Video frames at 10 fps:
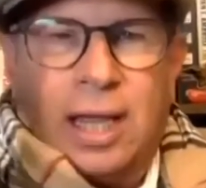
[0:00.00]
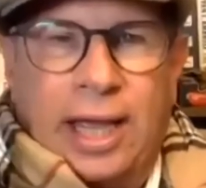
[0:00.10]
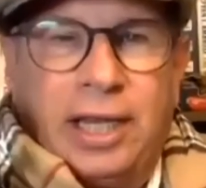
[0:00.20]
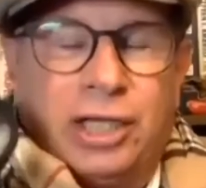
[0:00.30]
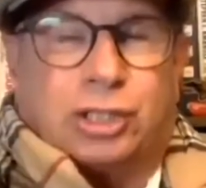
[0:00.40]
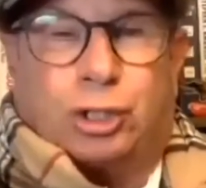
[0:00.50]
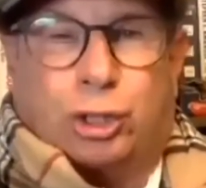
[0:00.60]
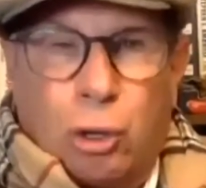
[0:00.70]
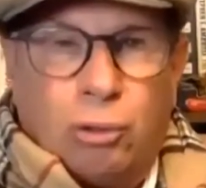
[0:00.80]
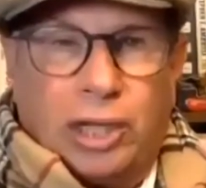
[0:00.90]
It is
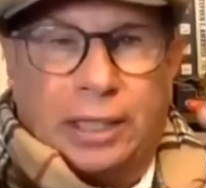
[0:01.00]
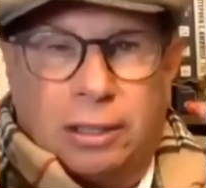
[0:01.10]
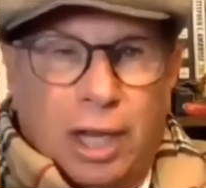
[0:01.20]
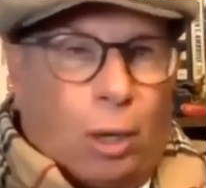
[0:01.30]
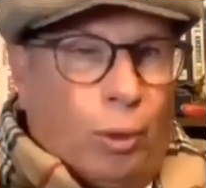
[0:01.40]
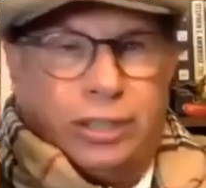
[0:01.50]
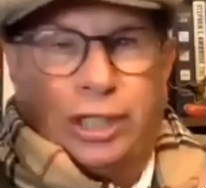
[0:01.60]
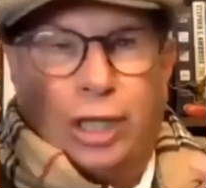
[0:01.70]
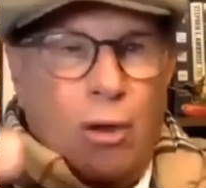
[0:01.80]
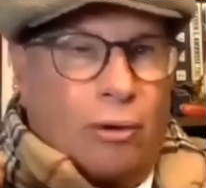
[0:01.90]
truly liquid
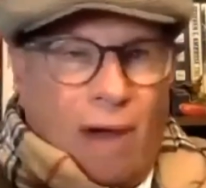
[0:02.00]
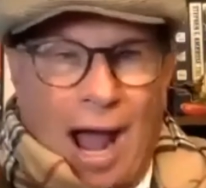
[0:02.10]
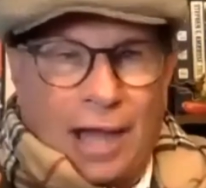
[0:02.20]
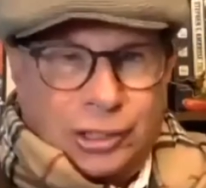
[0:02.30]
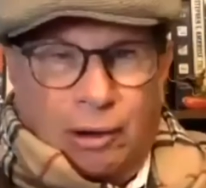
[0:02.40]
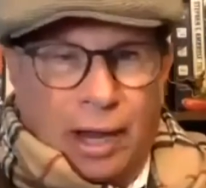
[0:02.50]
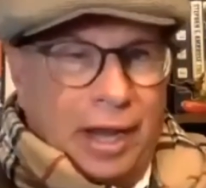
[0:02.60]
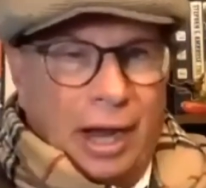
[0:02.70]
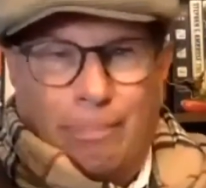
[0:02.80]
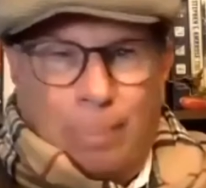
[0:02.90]
deodorizer in a